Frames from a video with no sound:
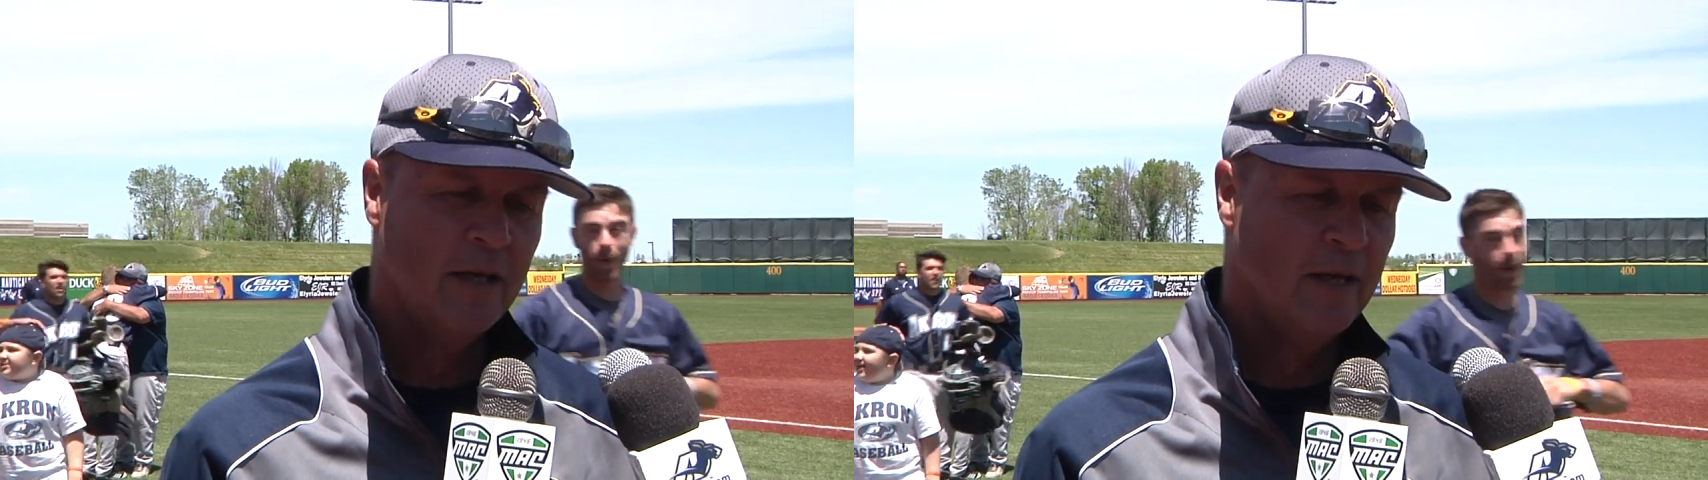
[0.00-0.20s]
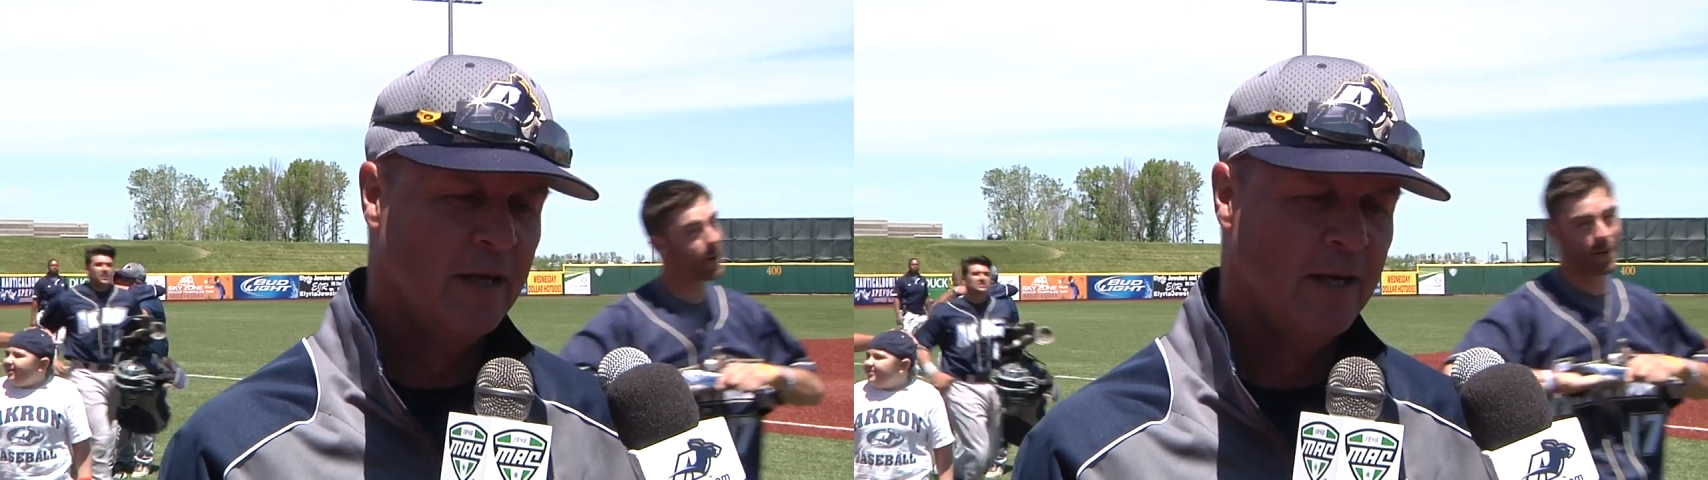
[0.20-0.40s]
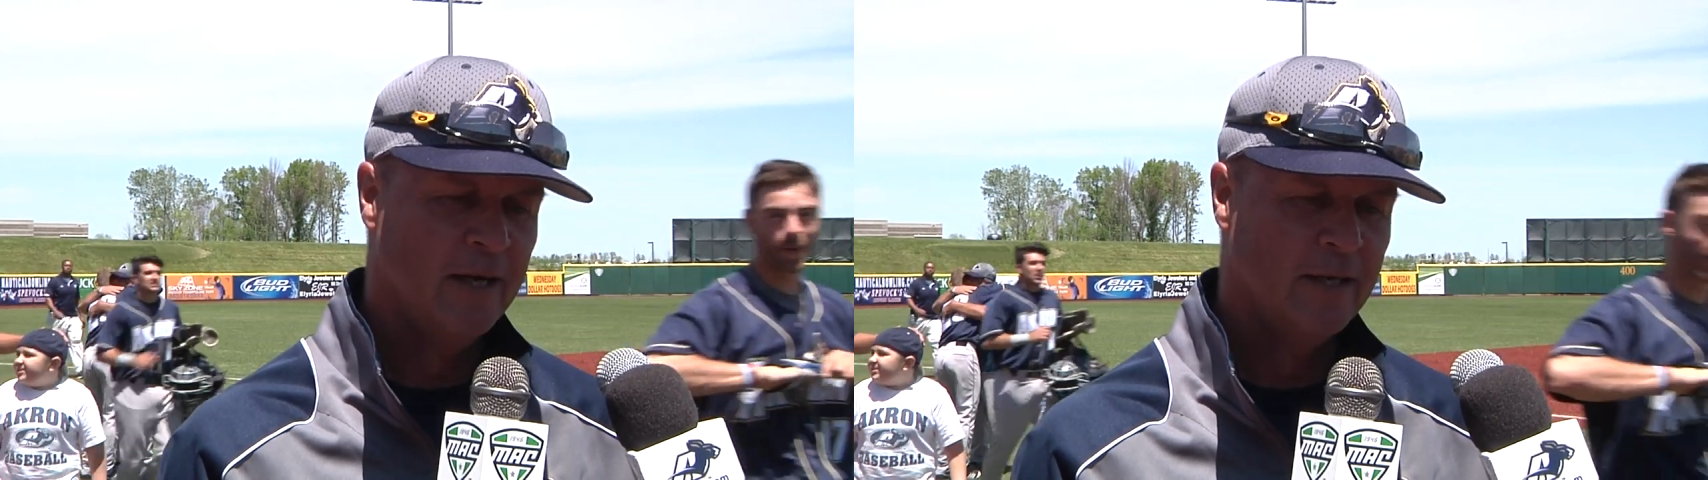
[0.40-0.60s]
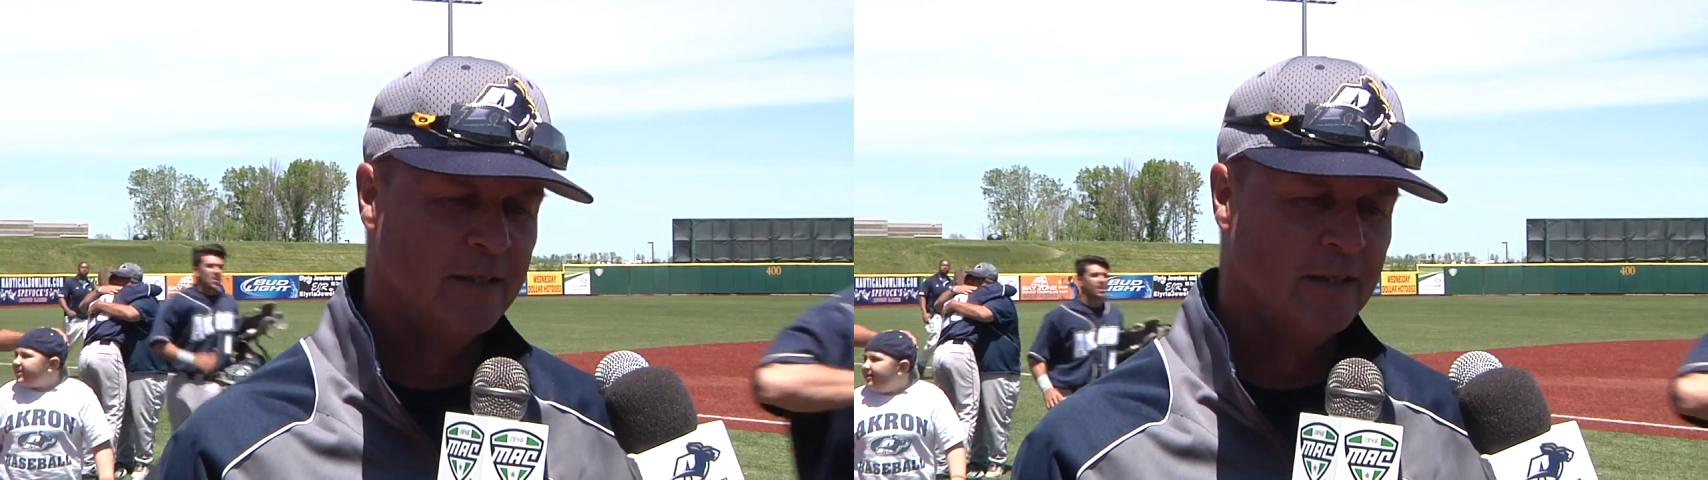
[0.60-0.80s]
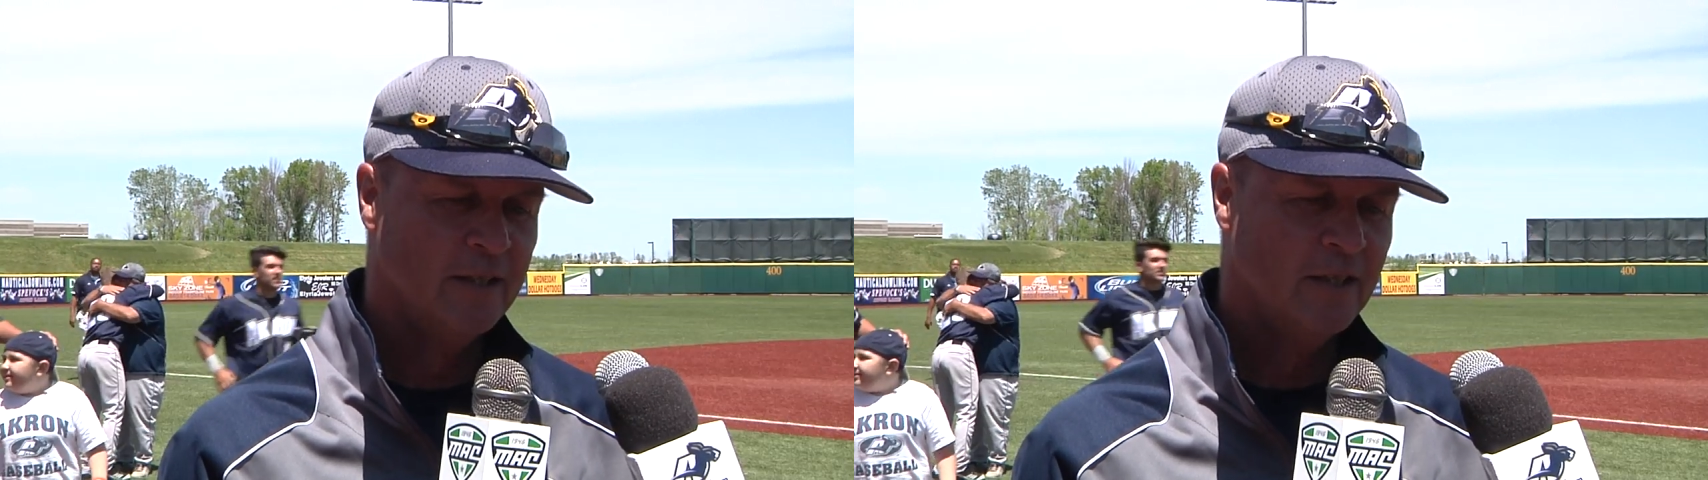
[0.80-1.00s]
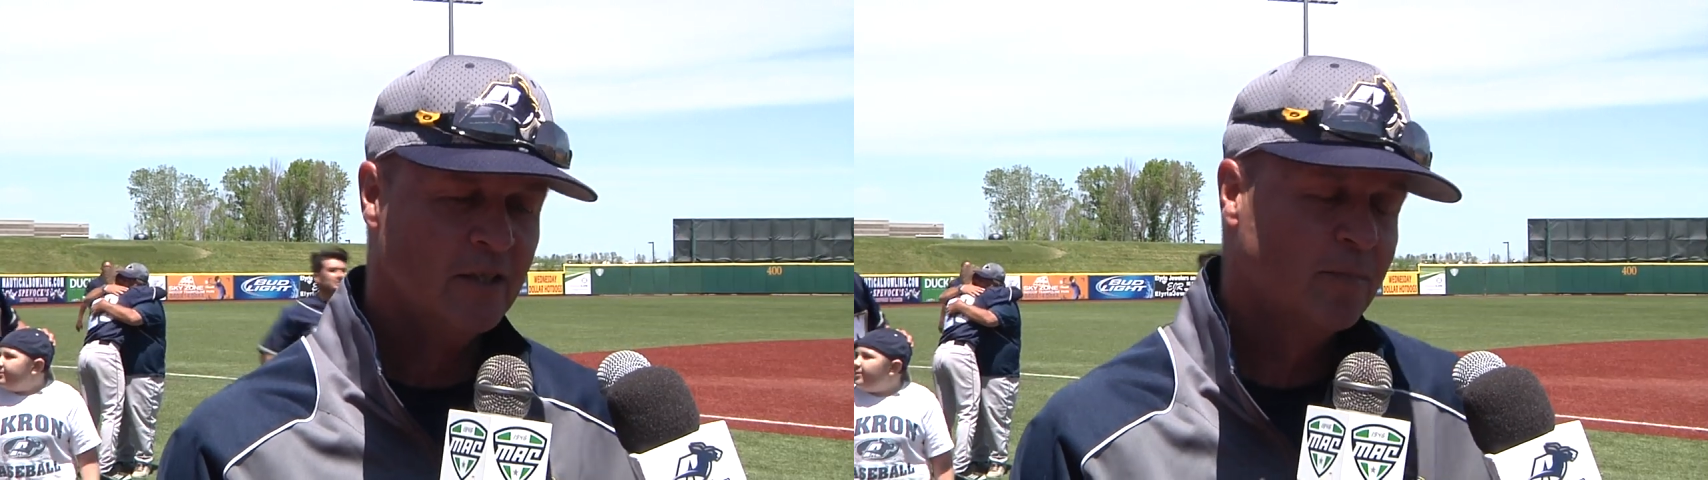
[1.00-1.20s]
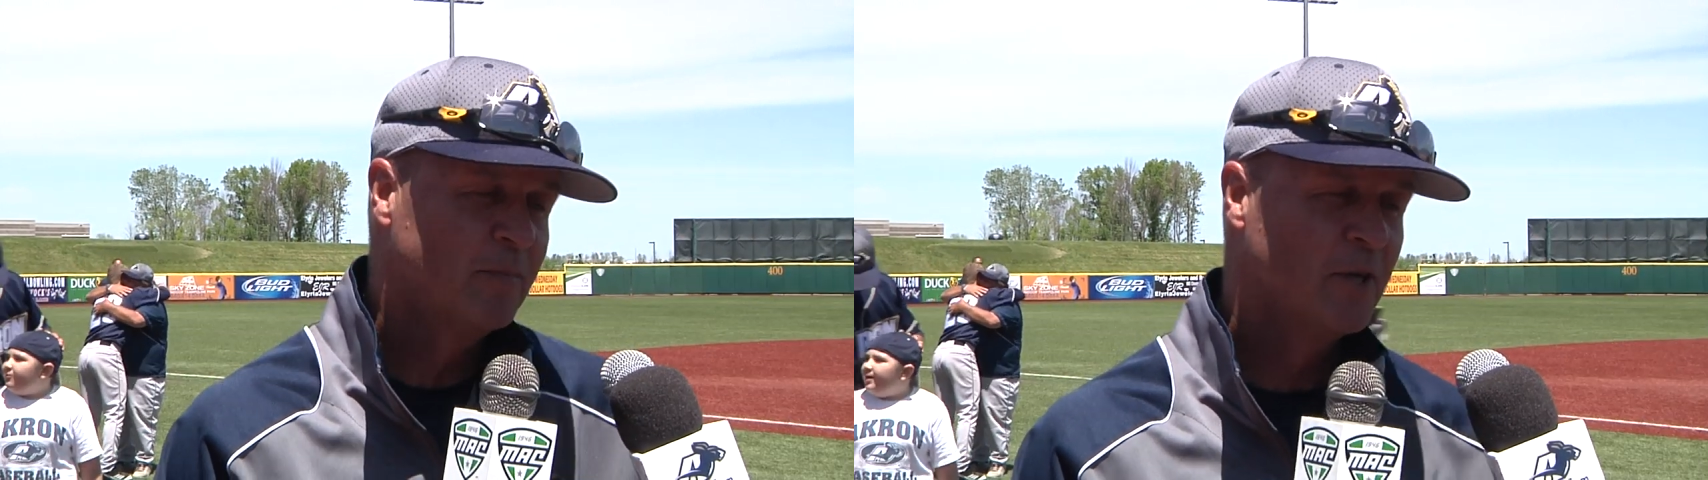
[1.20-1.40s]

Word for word: And uh, it's just